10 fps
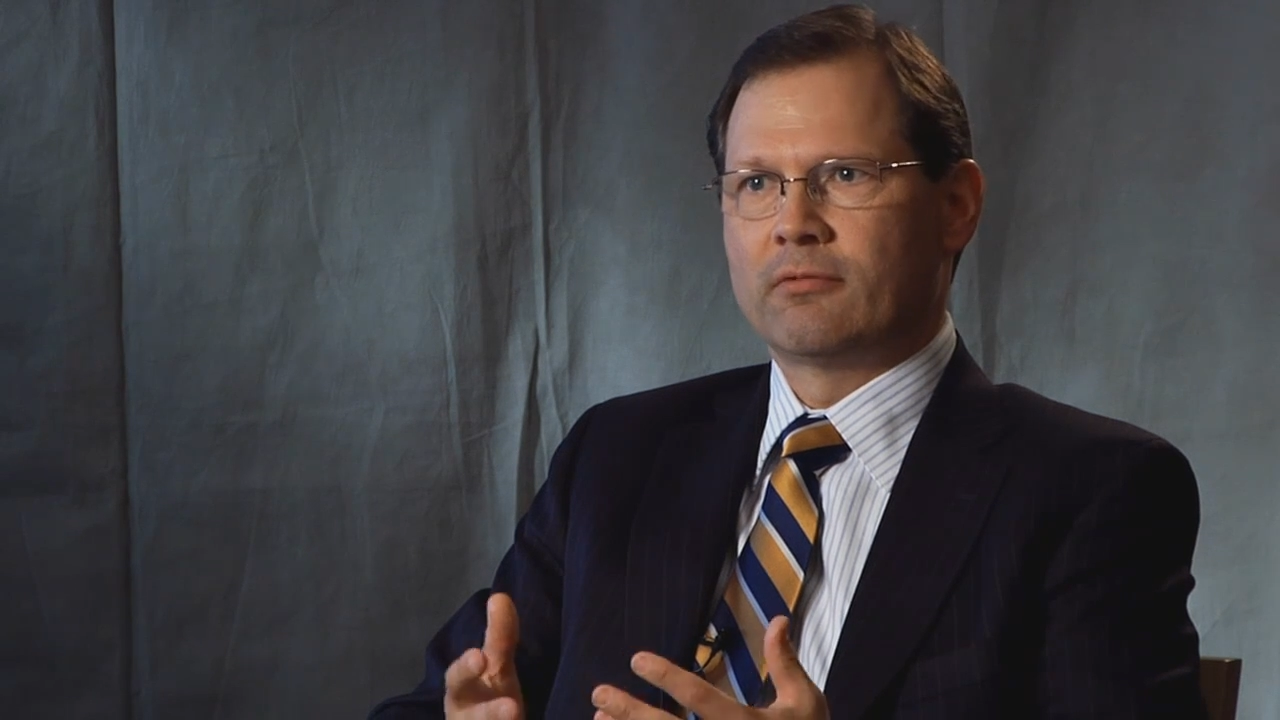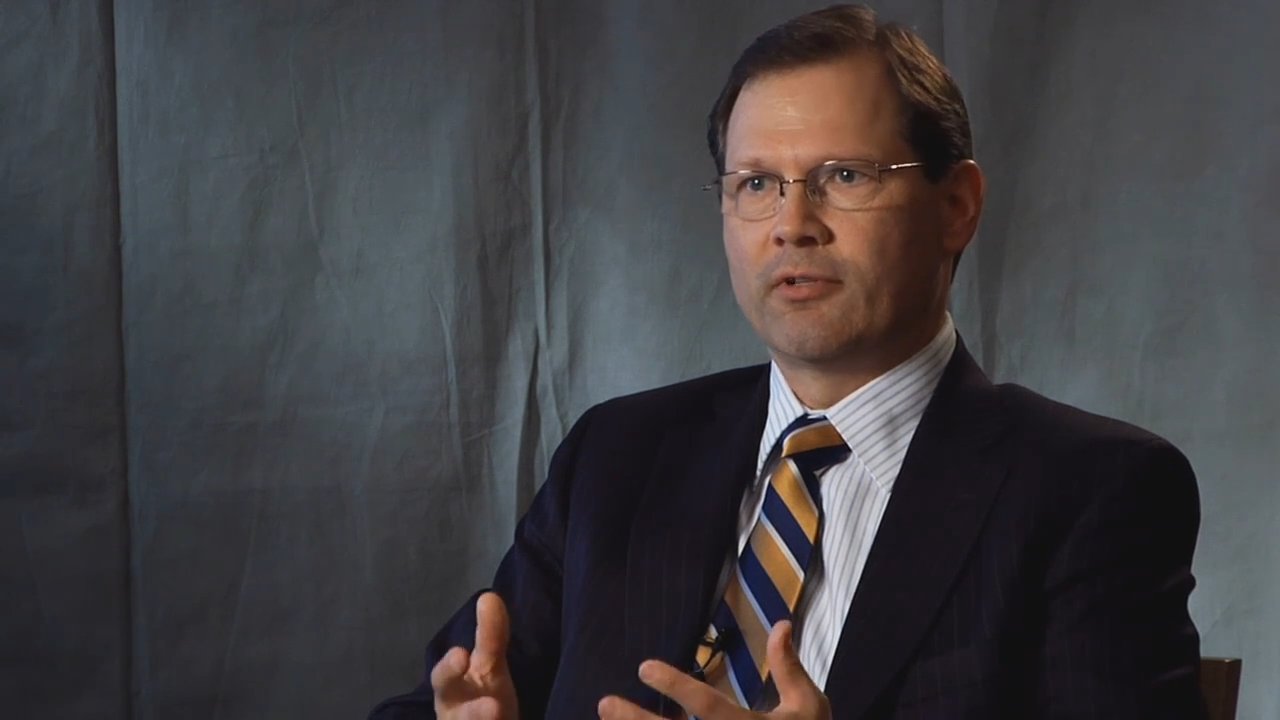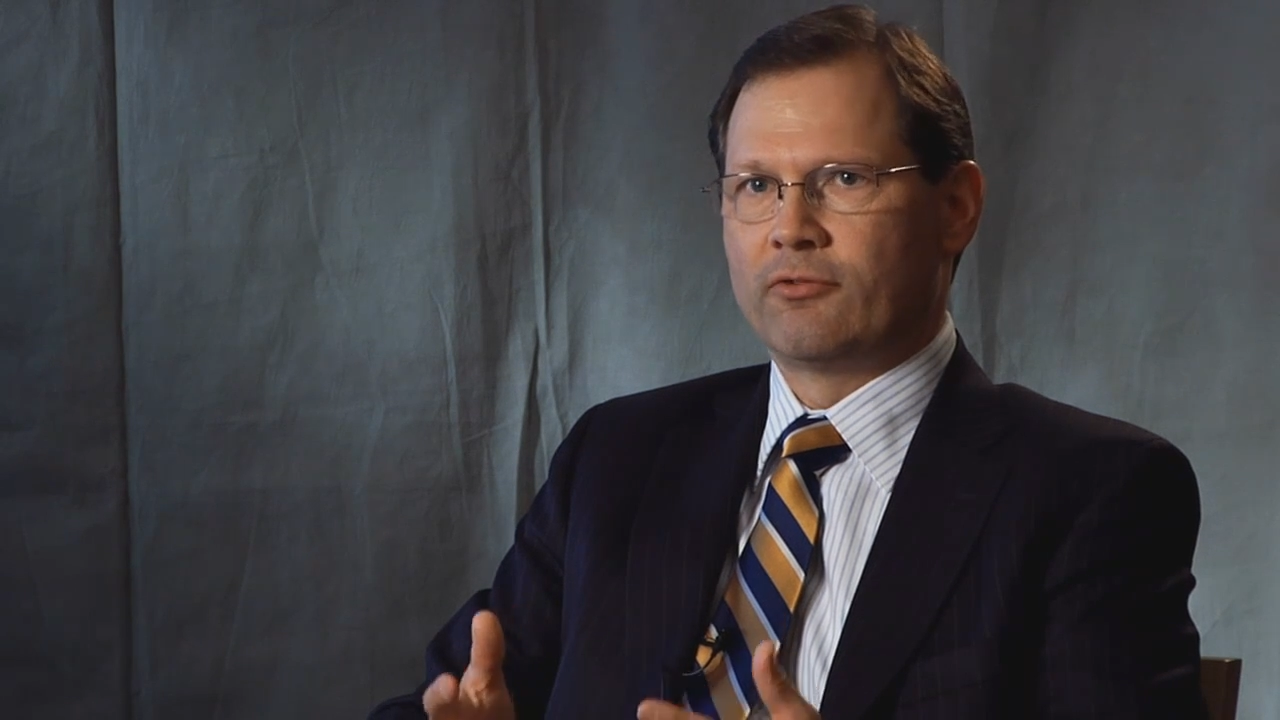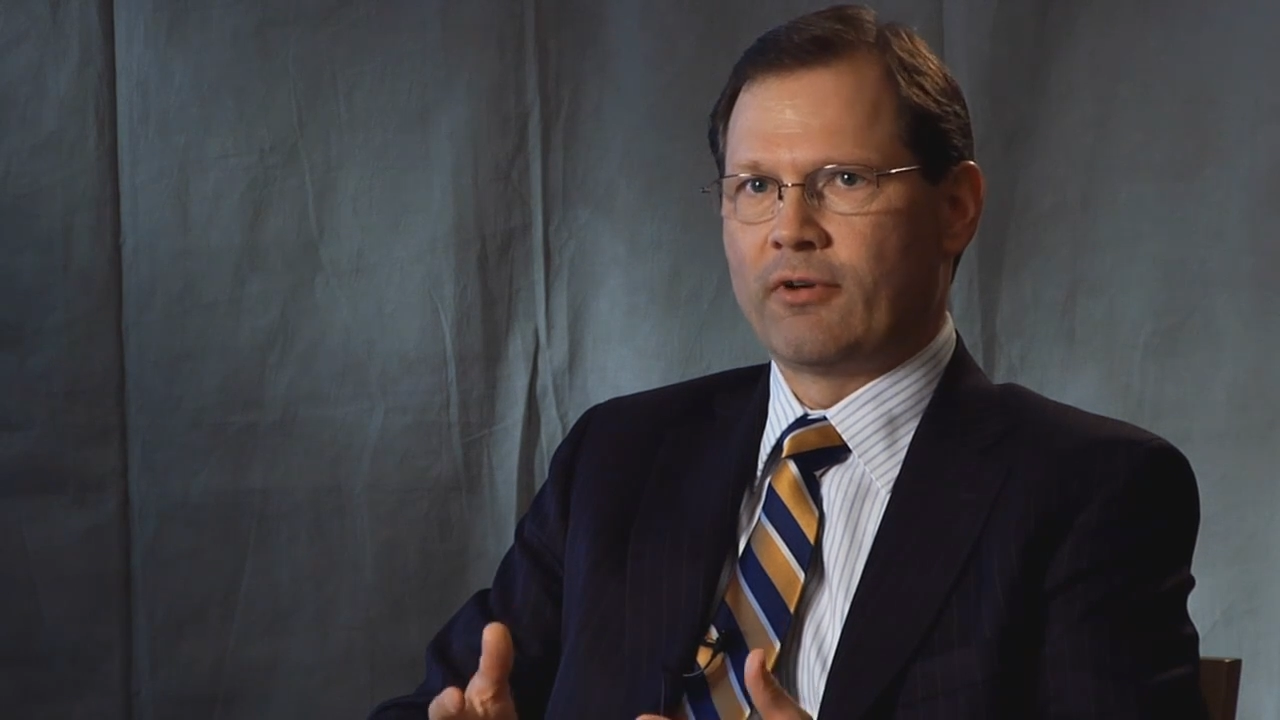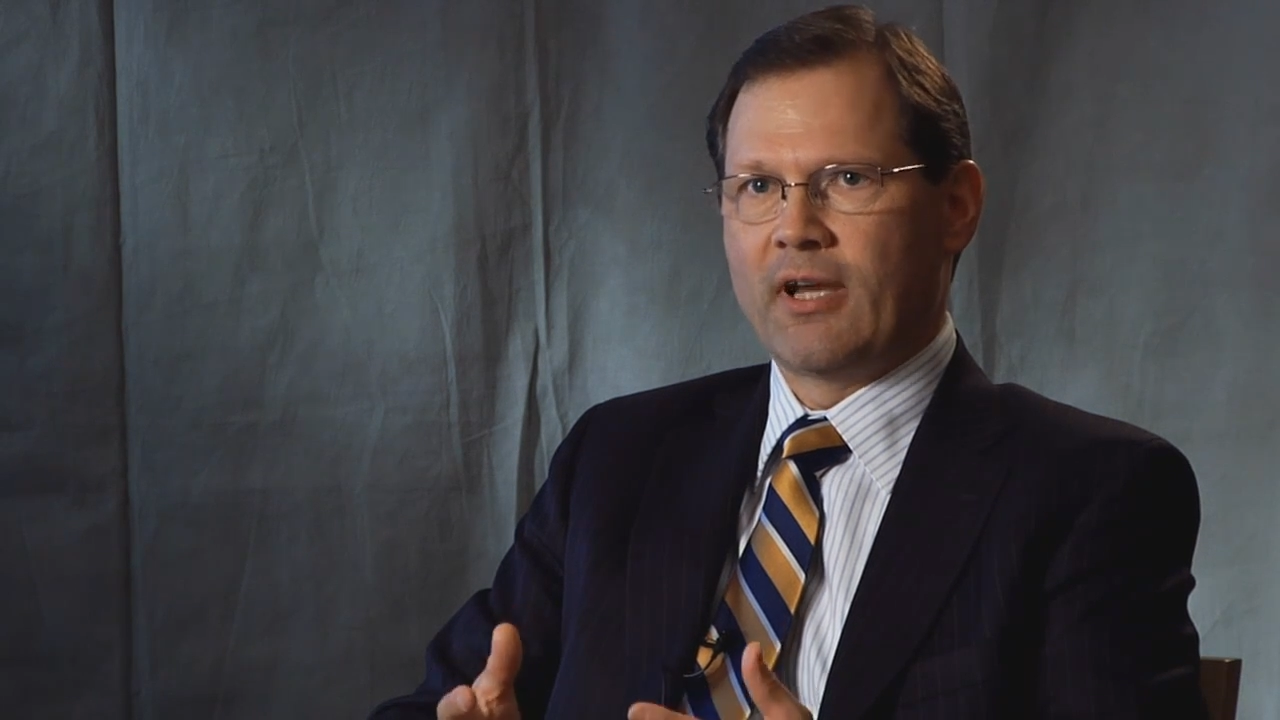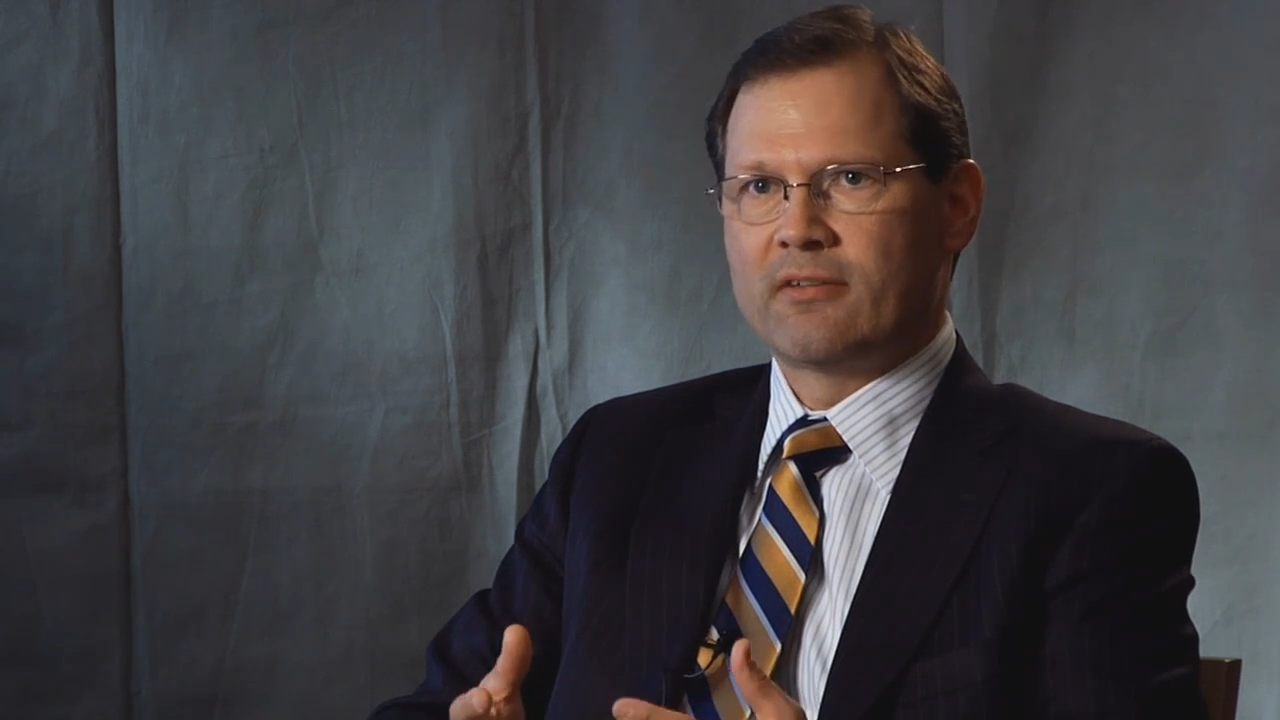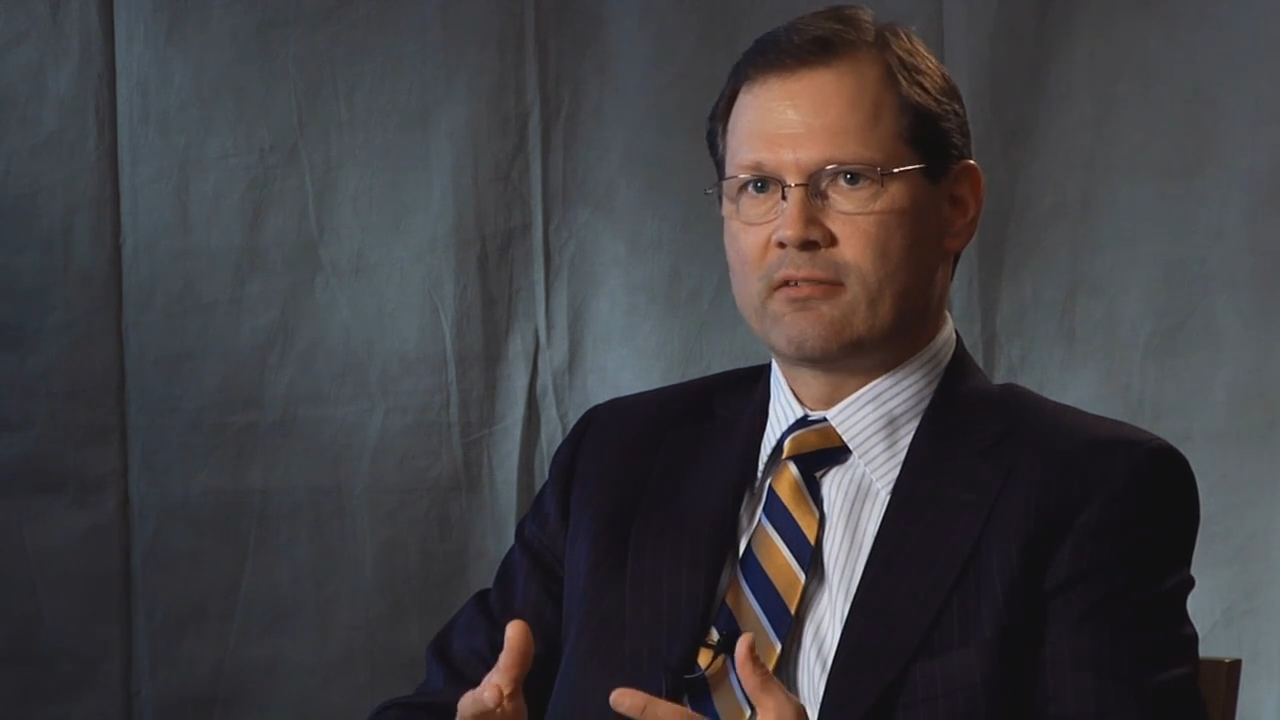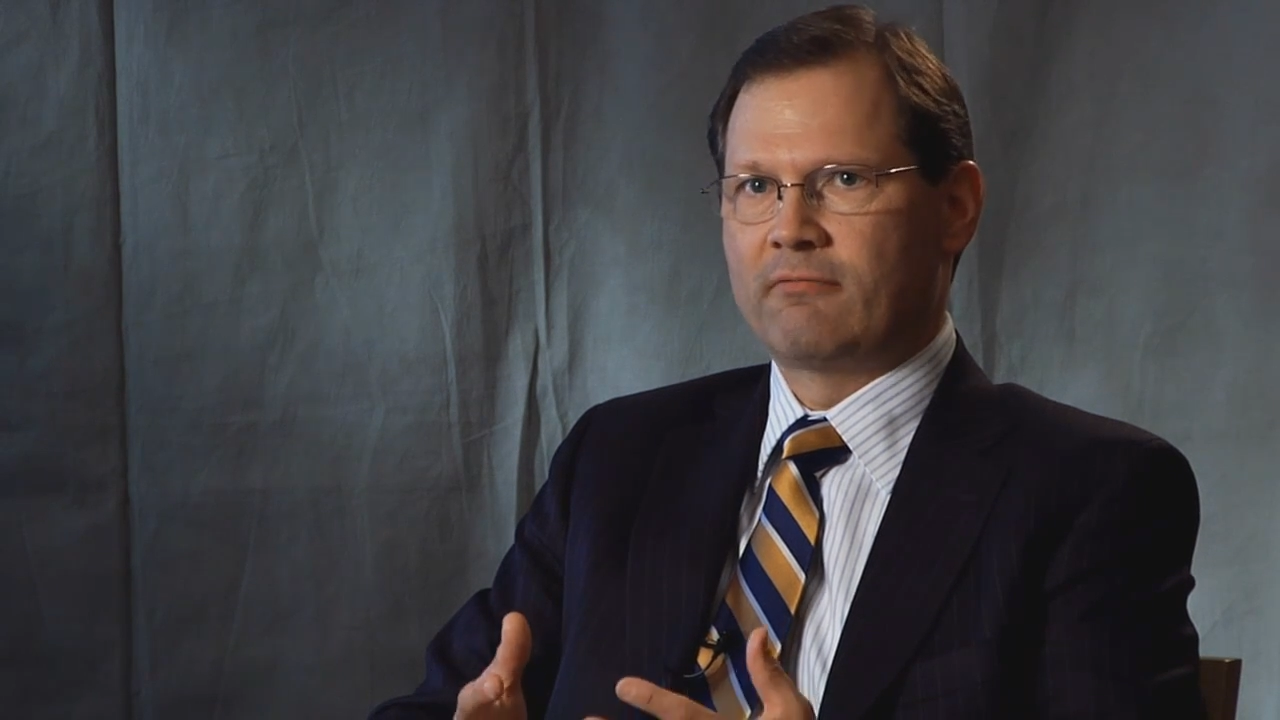addressed,